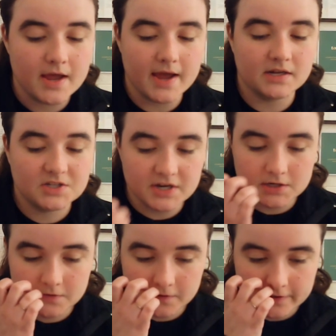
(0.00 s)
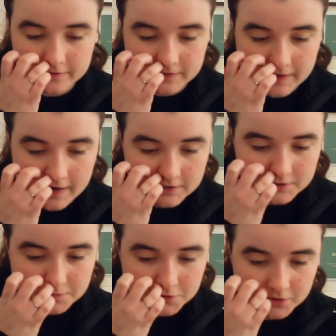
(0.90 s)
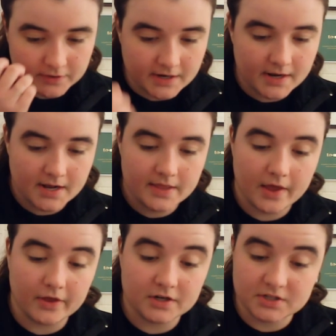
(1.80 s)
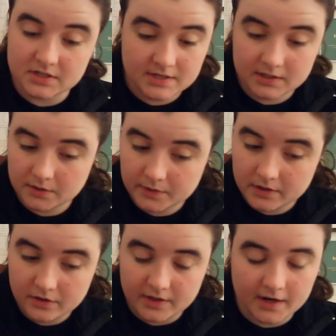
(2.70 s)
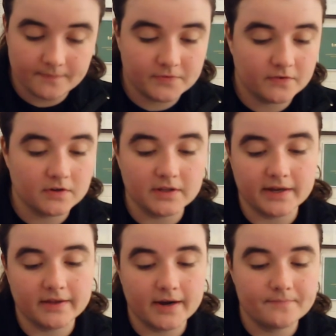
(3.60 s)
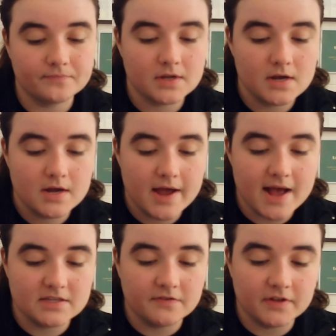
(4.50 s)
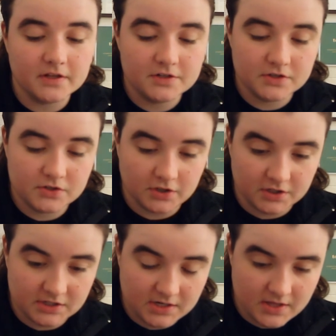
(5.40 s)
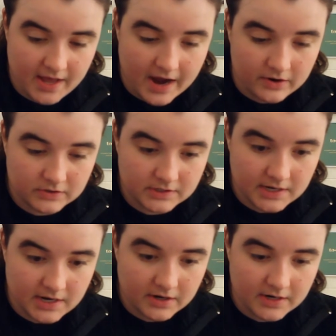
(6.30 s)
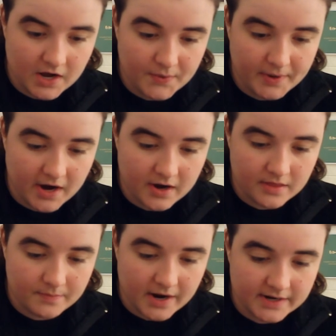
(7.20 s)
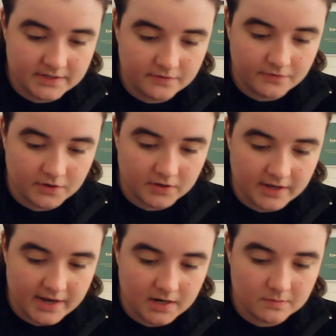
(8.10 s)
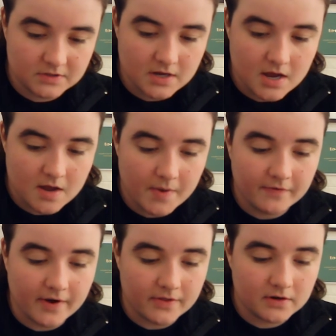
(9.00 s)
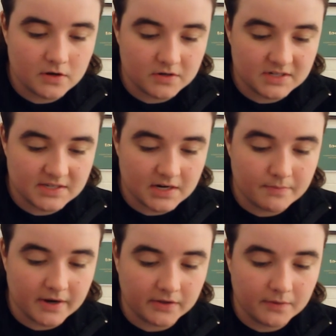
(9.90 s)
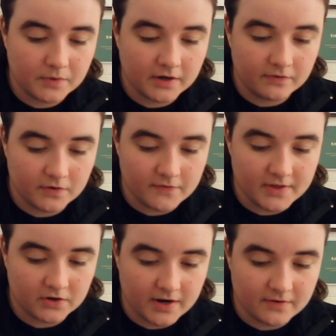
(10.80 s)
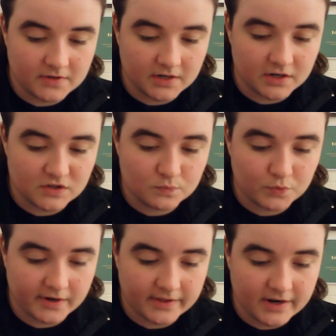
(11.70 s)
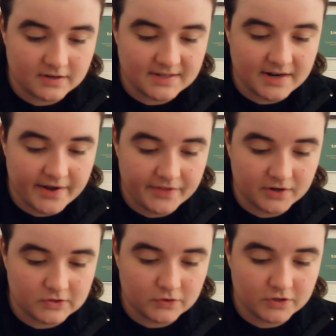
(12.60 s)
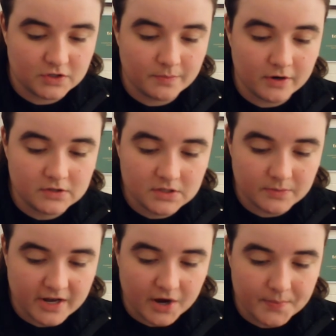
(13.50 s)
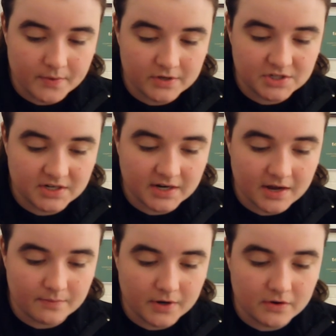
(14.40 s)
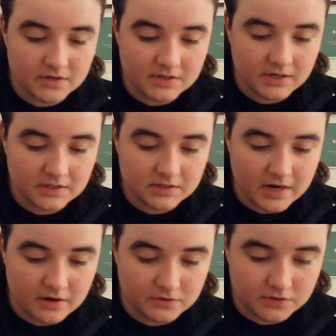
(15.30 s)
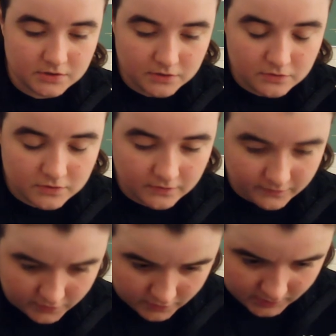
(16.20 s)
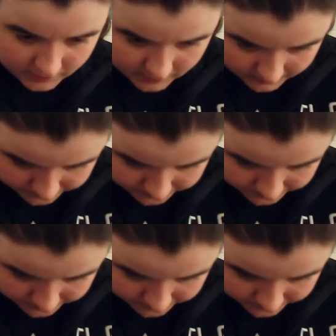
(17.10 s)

and a change of clothes and costume jewelry that looked just like the real thing for Ling Ling. As the villagers surged into the house, eager to help carry the bodies and funeral items, my father noticed that among them were a few of the gravediggers, bricklayers, and others who were supposed to be helping with Jia Genbo and Ding Xiaozu's funerals.